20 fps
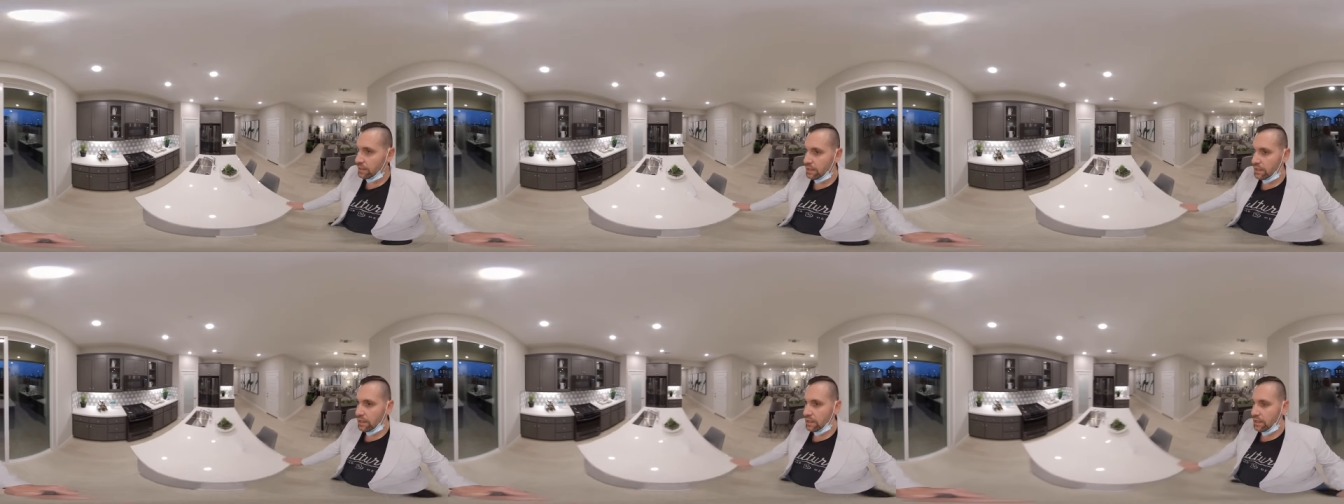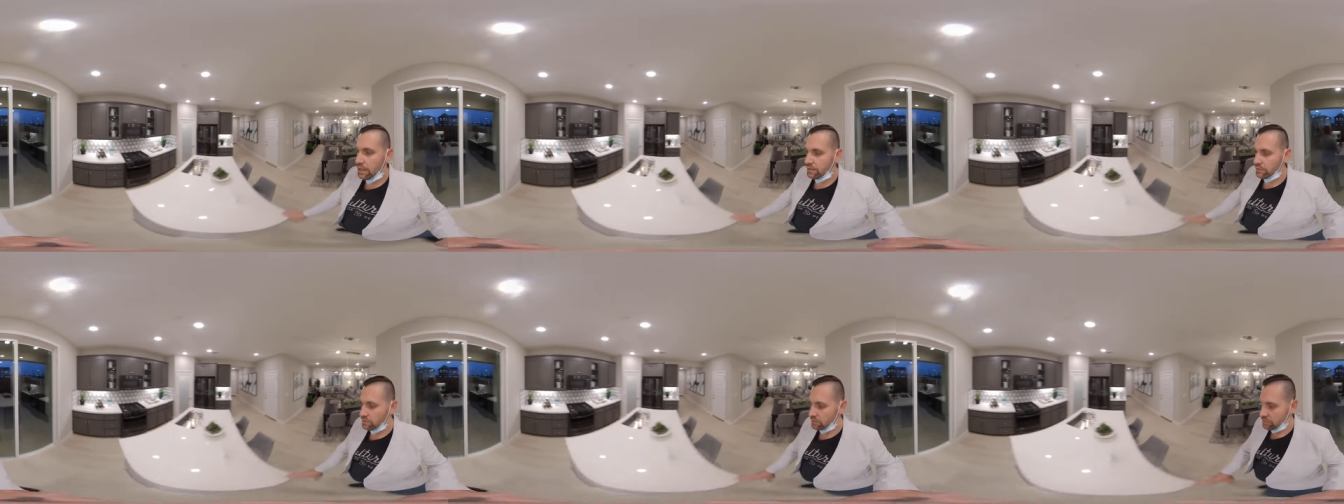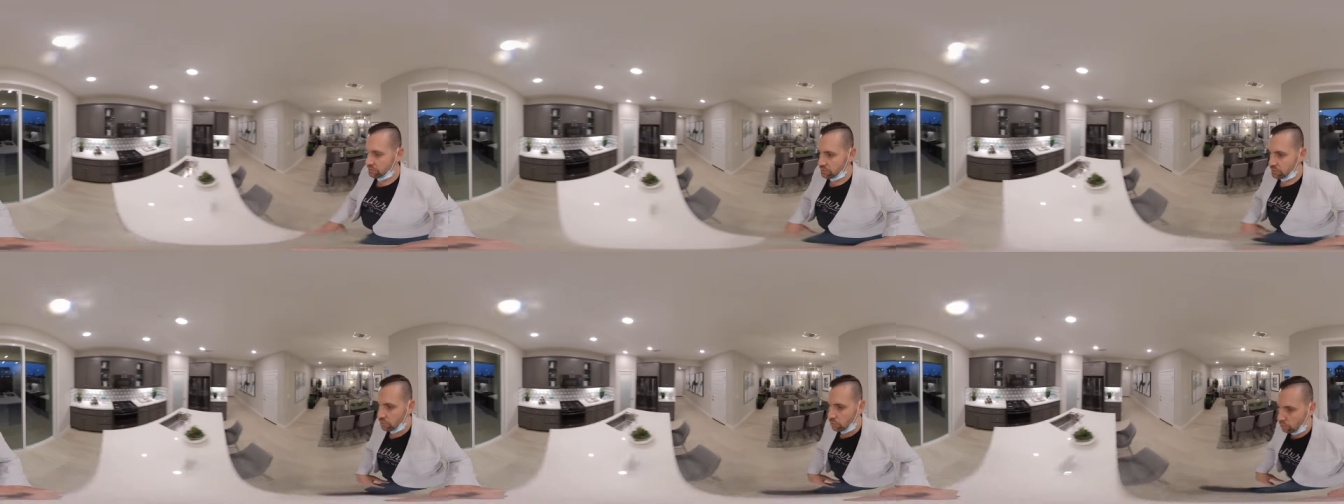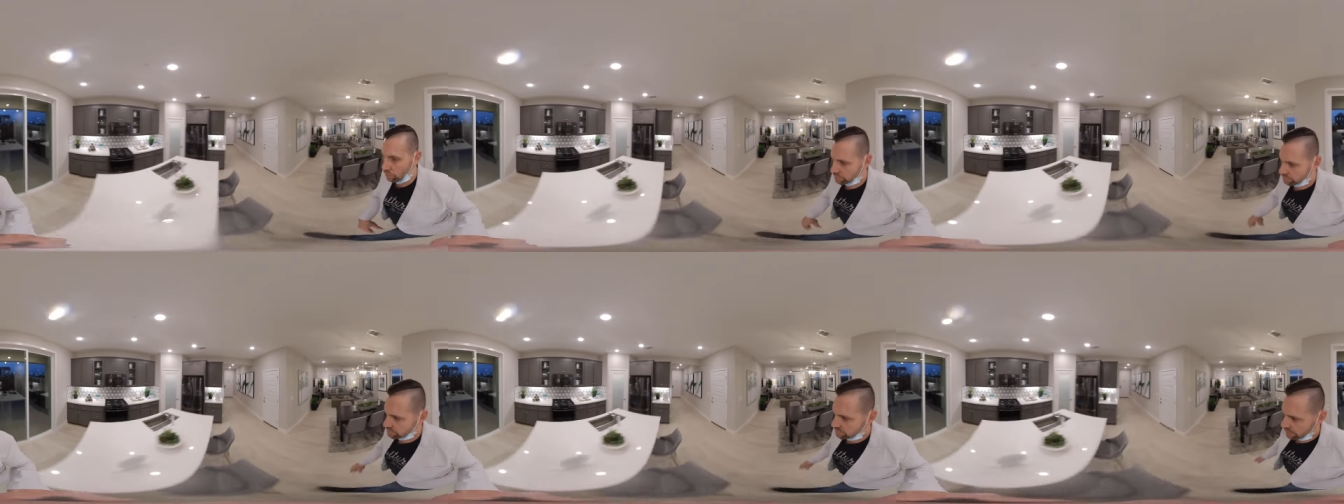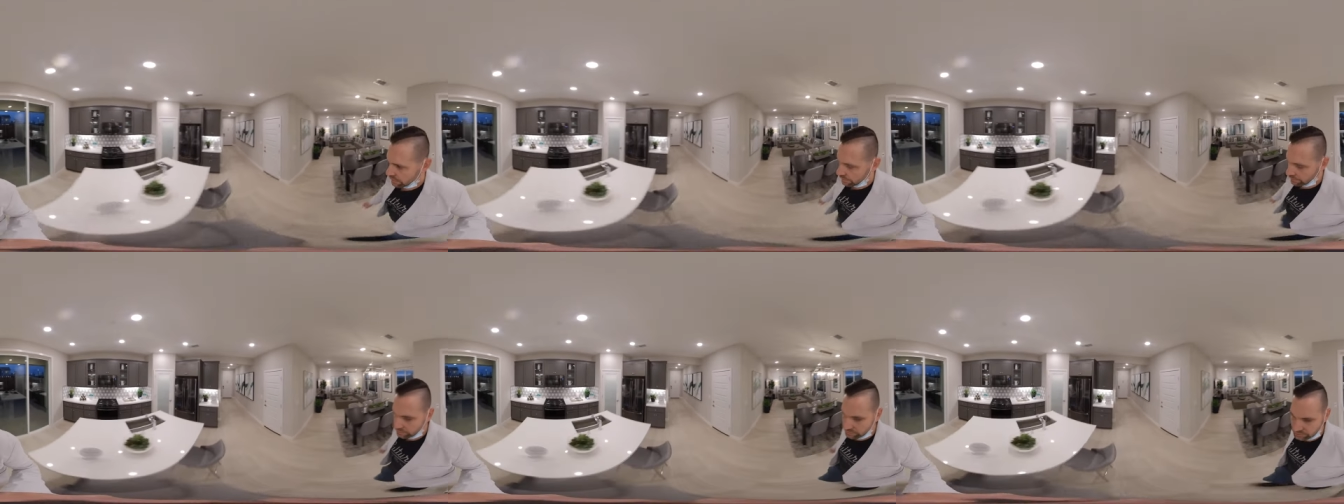Uh, this is quartz
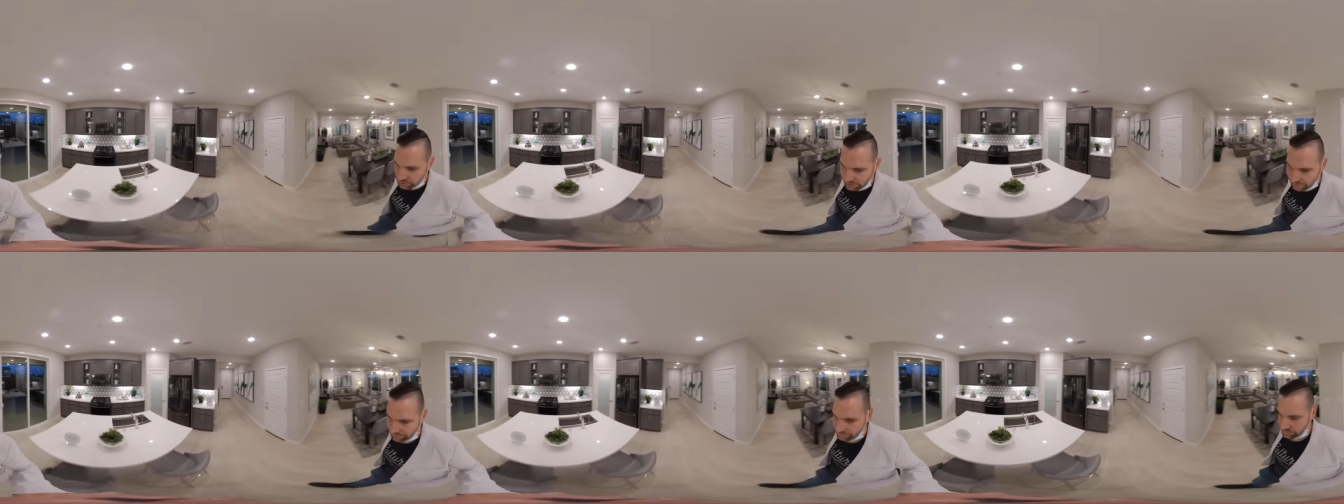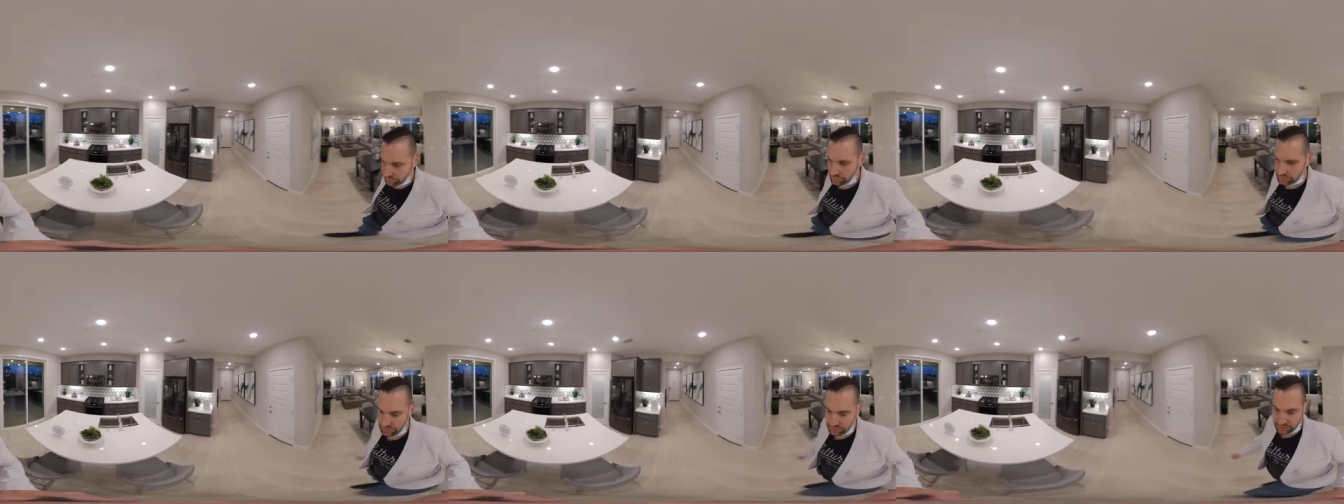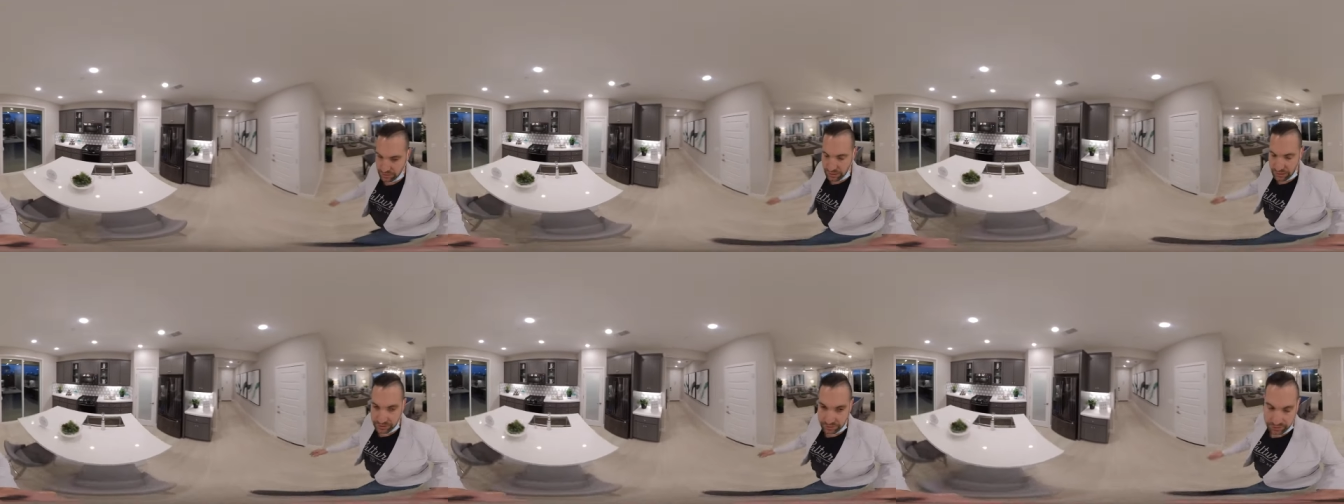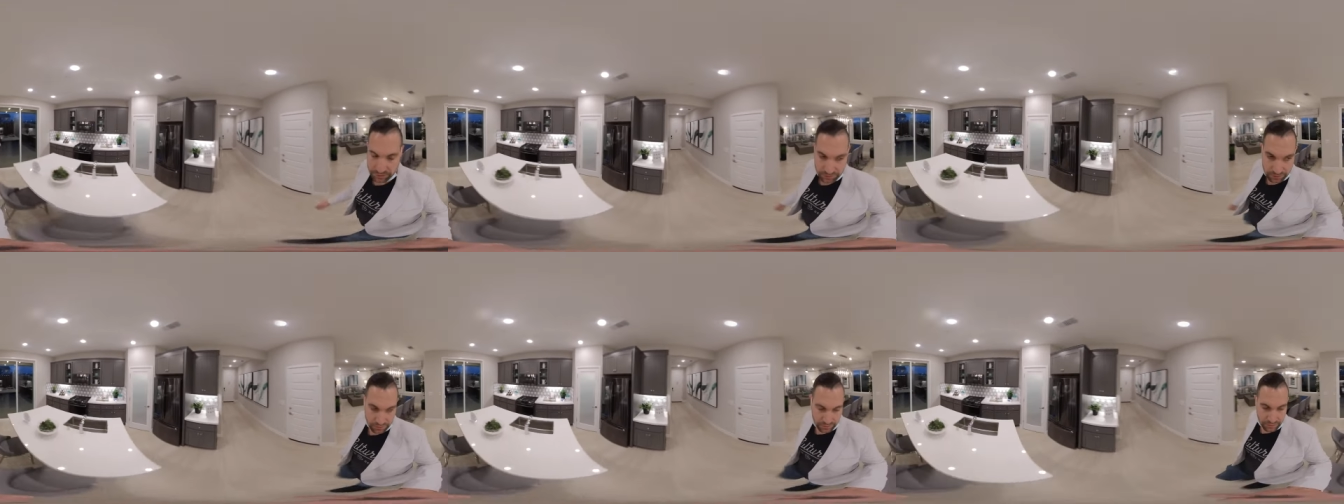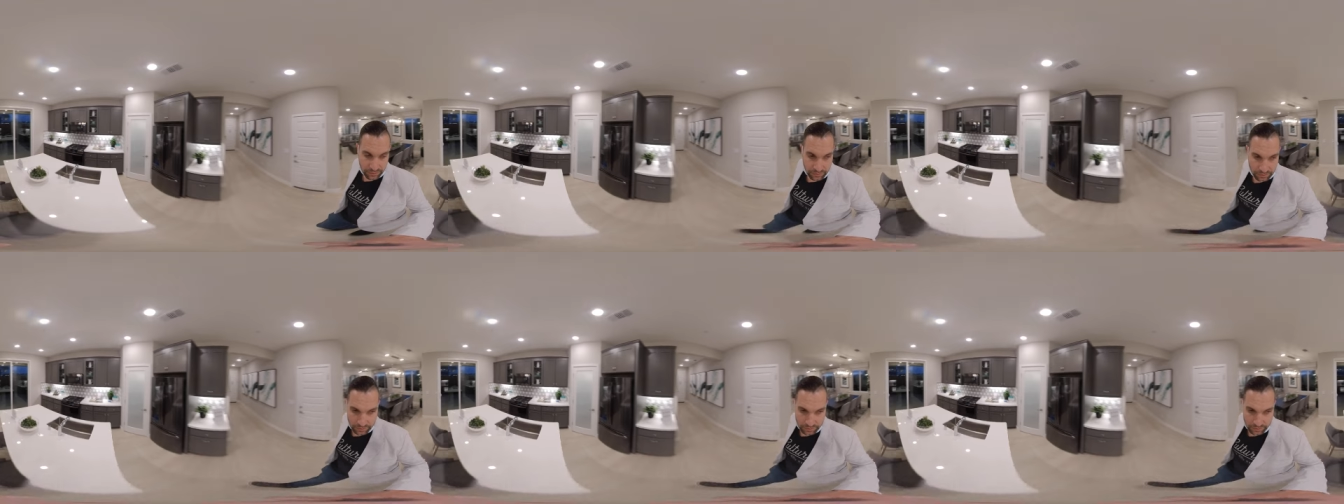countertops, which is nice.